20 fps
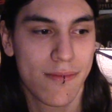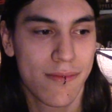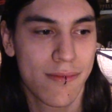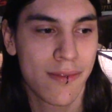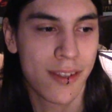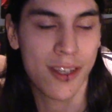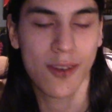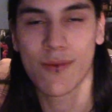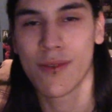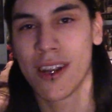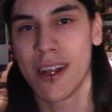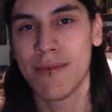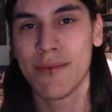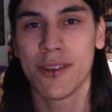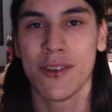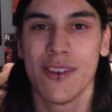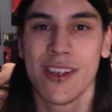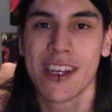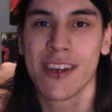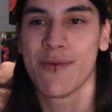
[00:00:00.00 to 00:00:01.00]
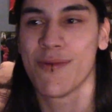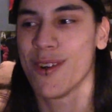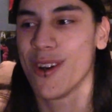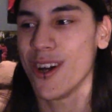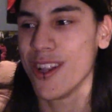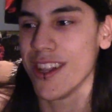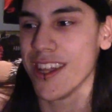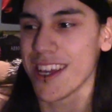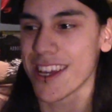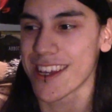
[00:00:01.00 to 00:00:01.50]
look at what I'm doing, and we're
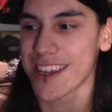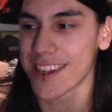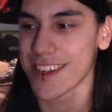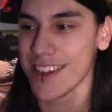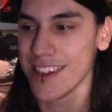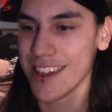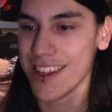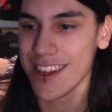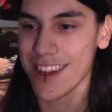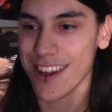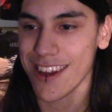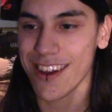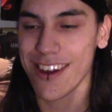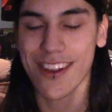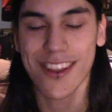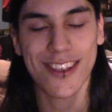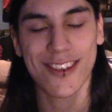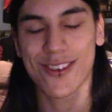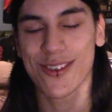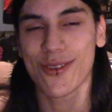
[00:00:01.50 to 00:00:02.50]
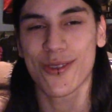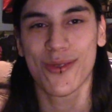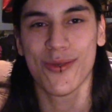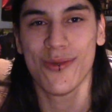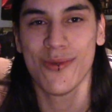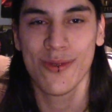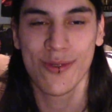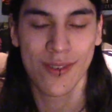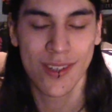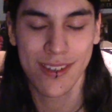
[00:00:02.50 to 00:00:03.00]
all like, oh, that's so
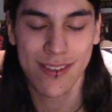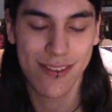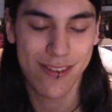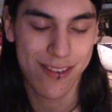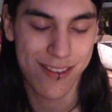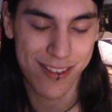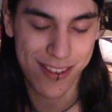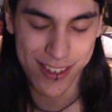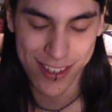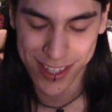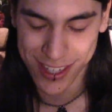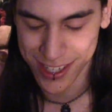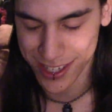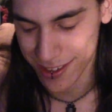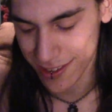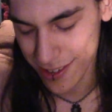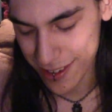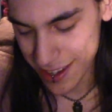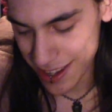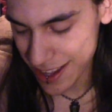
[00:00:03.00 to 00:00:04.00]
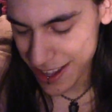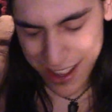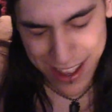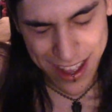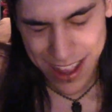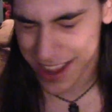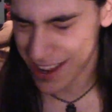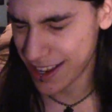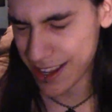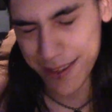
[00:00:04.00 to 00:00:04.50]
cool. And you know,
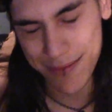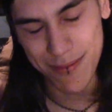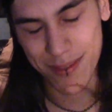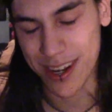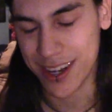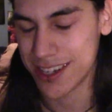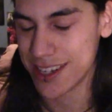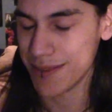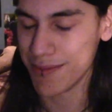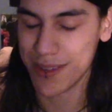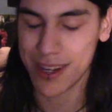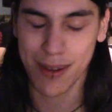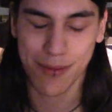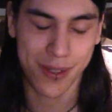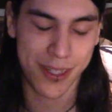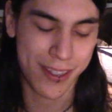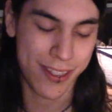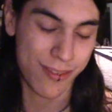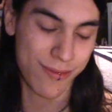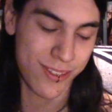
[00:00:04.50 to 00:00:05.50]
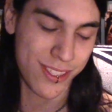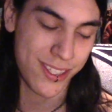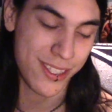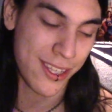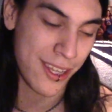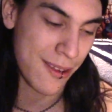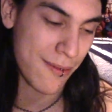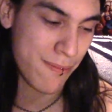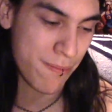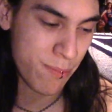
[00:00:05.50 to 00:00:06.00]
I'm ranting, but I'm gonna send this
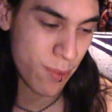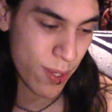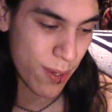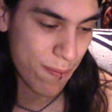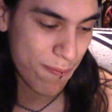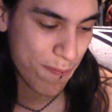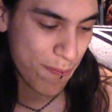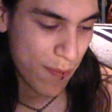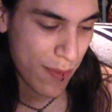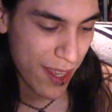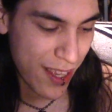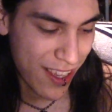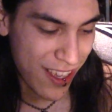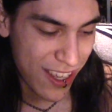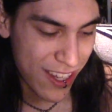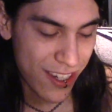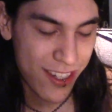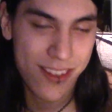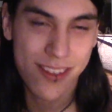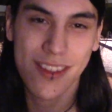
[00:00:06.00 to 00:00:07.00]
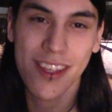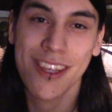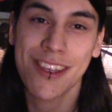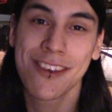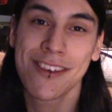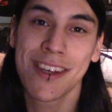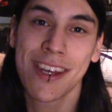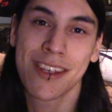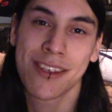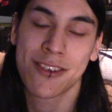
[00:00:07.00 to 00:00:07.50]
up. But just thank
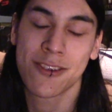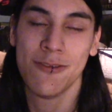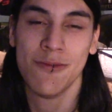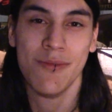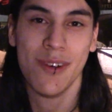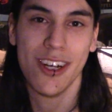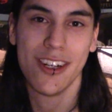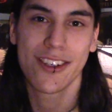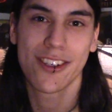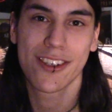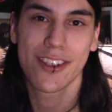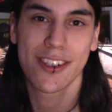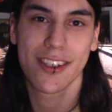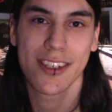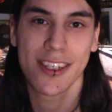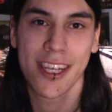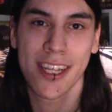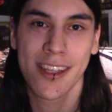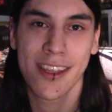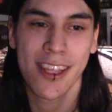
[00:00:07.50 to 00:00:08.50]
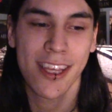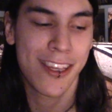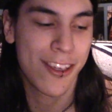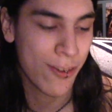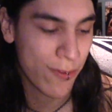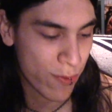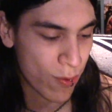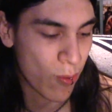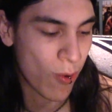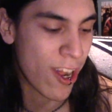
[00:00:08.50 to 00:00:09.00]
you guys so much, and thank
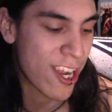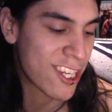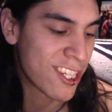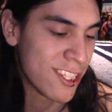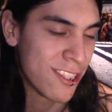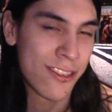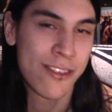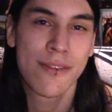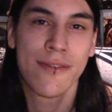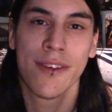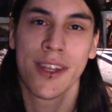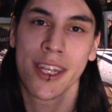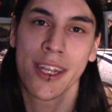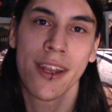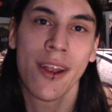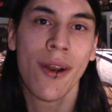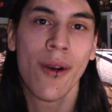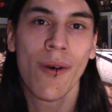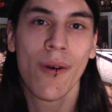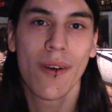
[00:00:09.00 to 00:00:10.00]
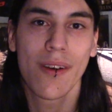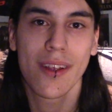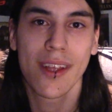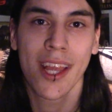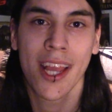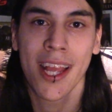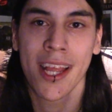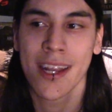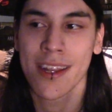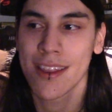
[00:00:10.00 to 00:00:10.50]
you for watching this video,
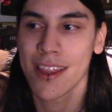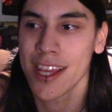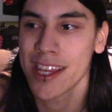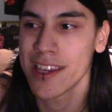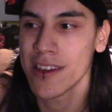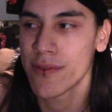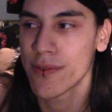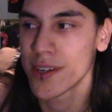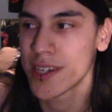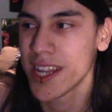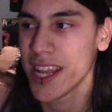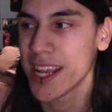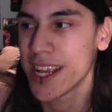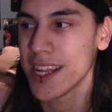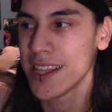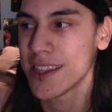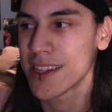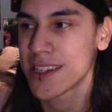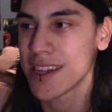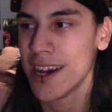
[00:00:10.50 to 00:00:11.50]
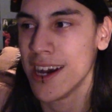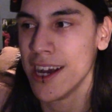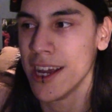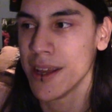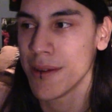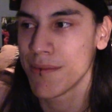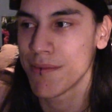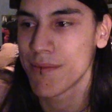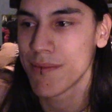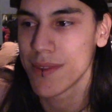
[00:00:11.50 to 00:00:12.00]
and thank you for taking the
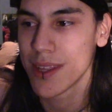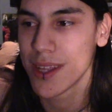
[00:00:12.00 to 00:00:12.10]
time